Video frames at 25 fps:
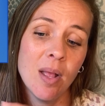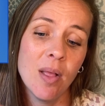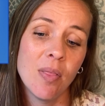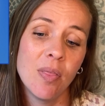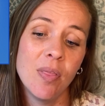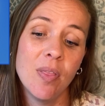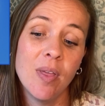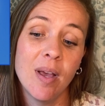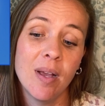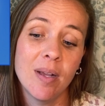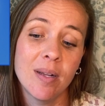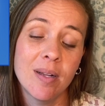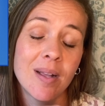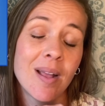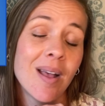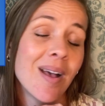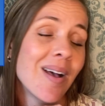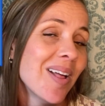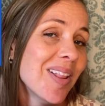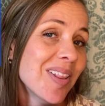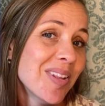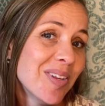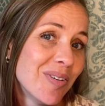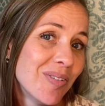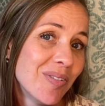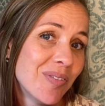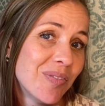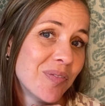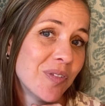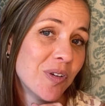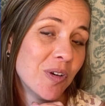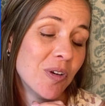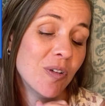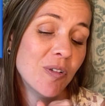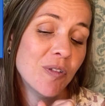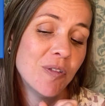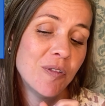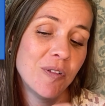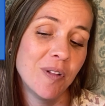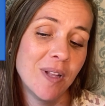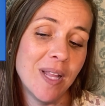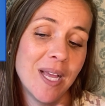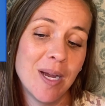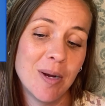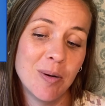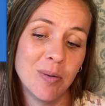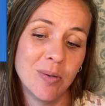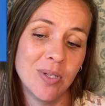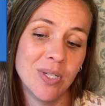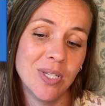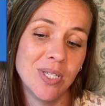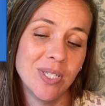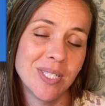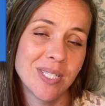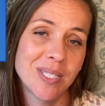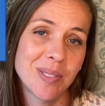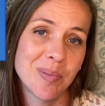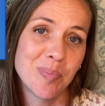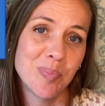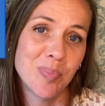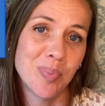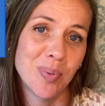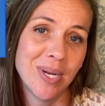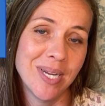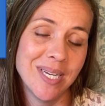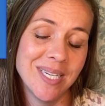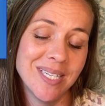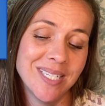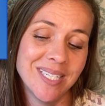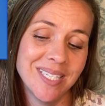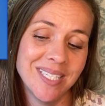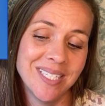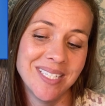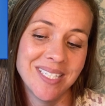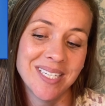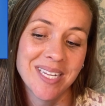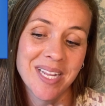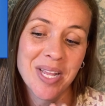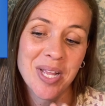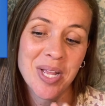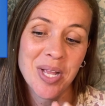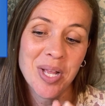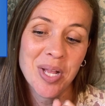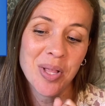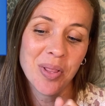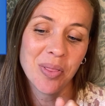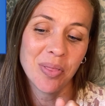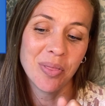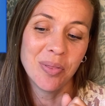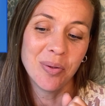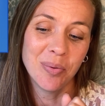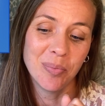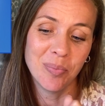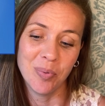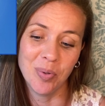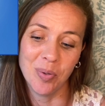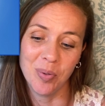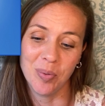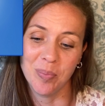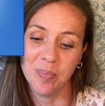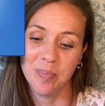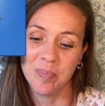the colorful flowers brightened the room.